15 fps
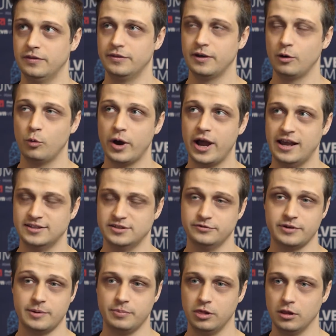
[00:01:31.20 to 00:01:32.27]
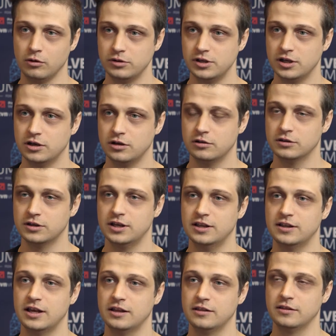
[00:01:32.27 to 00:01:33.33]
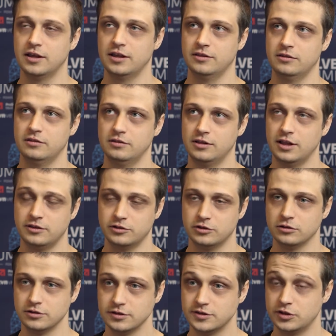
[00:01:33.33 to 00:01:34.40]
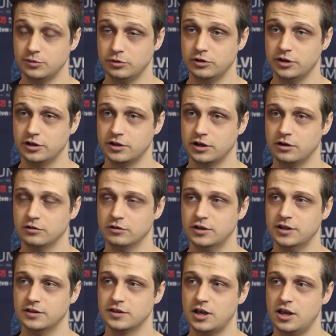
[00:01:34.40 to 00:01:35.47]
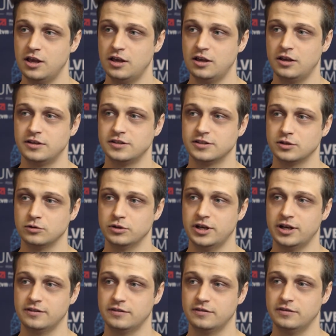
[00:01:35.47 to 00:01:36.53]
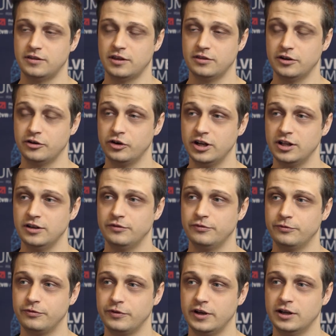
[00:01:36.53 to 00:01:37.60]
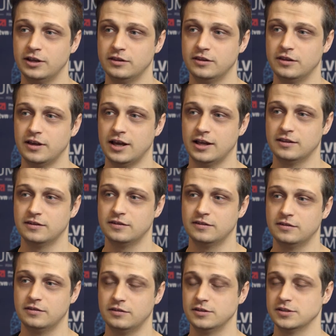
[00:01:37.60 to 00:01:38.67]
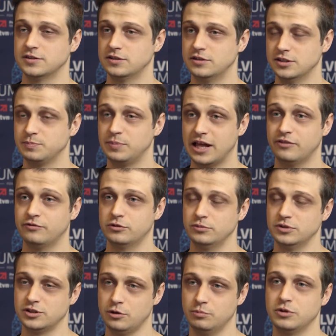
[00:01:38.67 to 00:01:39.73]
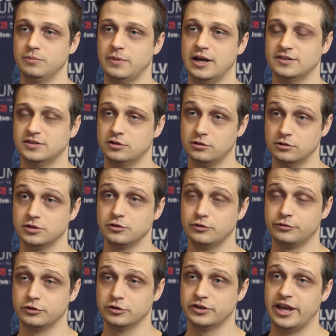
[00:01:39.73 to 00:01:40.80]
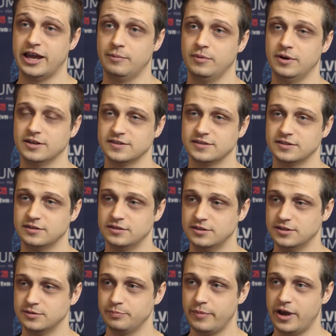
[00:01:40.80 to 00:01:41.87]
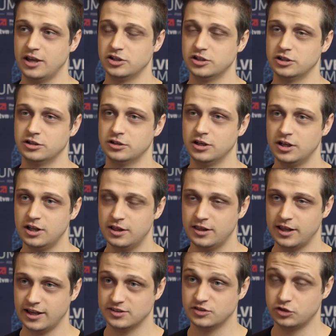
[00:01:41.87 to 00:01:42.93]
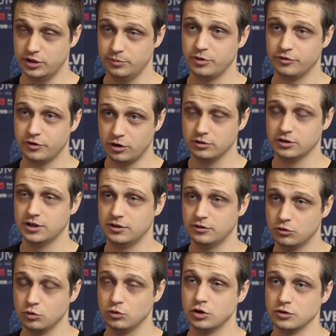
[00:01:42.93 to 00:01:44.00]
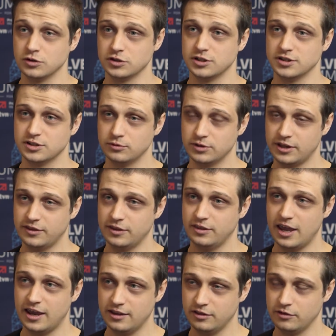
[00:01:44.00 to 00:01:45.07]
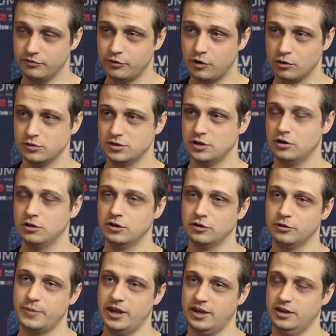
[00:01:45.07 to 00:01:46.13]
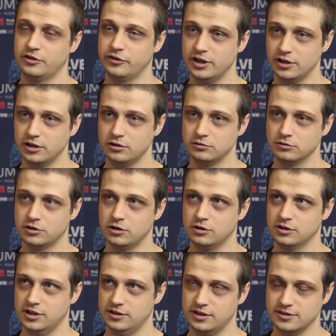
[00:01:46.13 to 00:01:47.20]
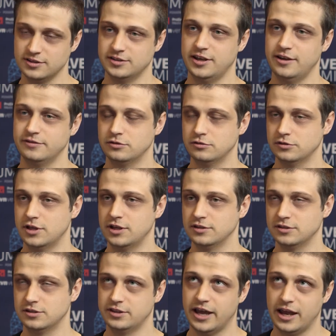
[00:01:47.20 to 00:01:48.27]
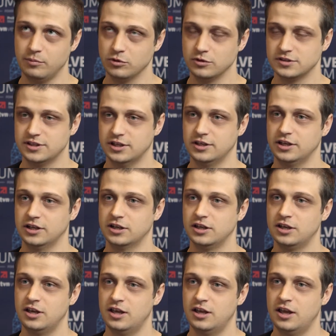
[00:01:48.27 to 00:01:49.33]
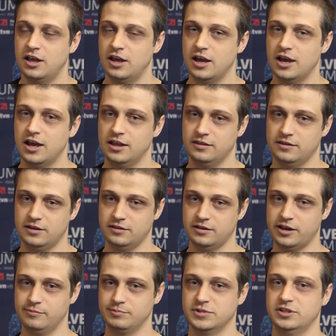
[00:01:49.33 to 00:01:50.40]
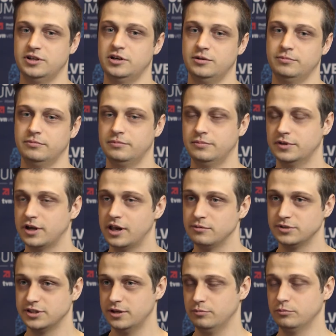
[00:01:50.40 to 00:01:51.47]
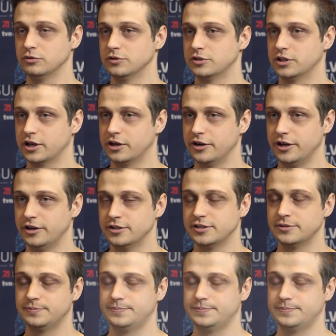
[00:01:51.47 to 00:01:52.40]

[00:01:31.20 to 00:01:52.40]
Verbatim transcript: the ways of uploading content and then later on distributing the content so that, that they really feel that this, this platform is optimized also for them as this major like stream of content to users so that they can focus only on making really good content that saves students time on studying and, and helps, um, helps them boost their careers.